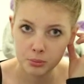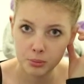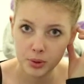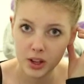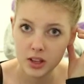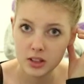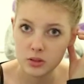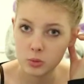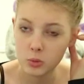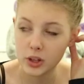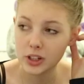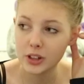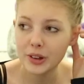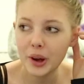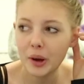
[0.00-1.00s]
Because
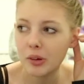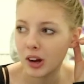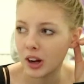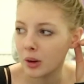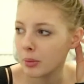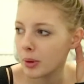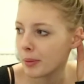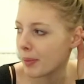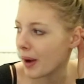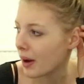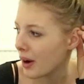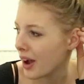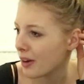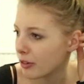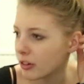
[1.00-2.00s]
we do go up
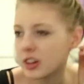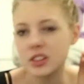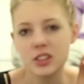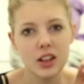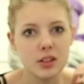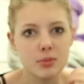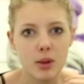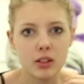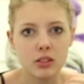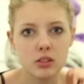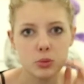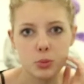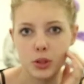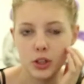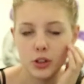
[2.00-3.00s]
about every 6
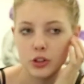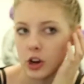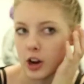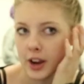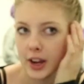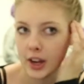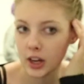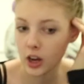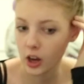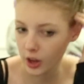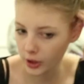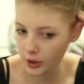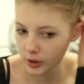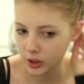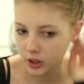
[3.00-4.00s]
months. We do try and
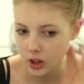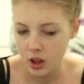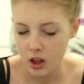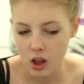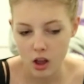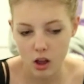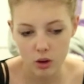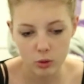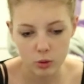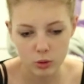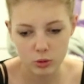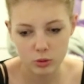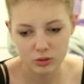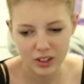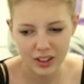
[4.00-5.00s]
go,
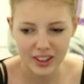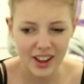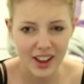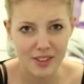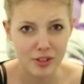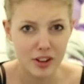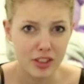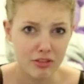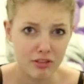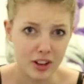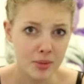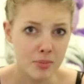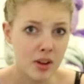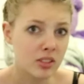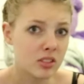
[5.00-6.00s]
or like every
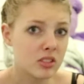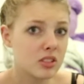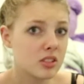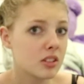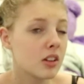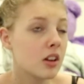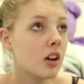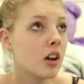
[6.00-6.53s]
3 months.